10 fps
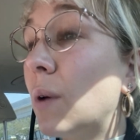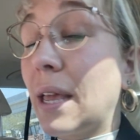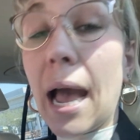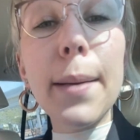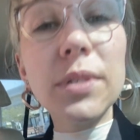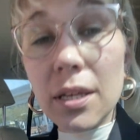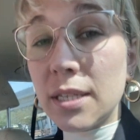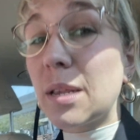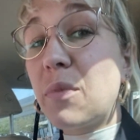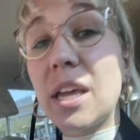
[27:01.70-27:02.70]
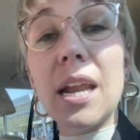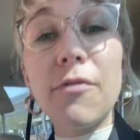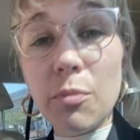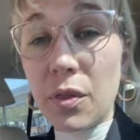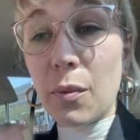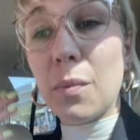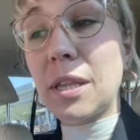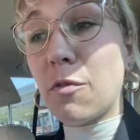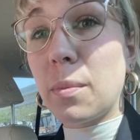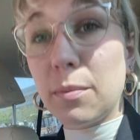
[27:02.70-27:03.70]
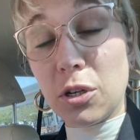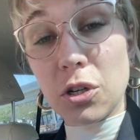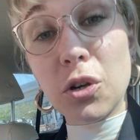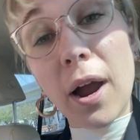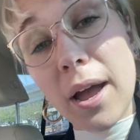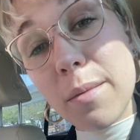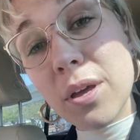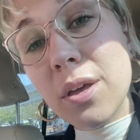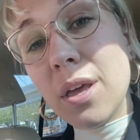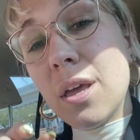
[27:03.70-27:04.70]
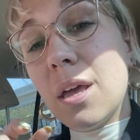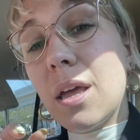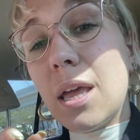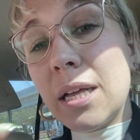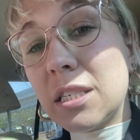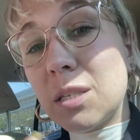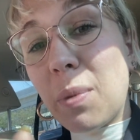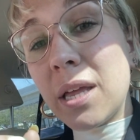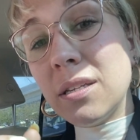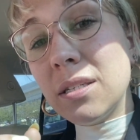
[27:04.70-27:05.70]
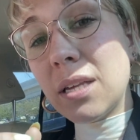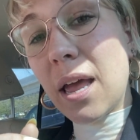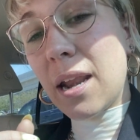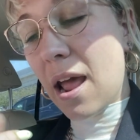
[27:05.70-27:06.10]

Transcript: encapsulate something ineffable that we will never be able to describe, it spins and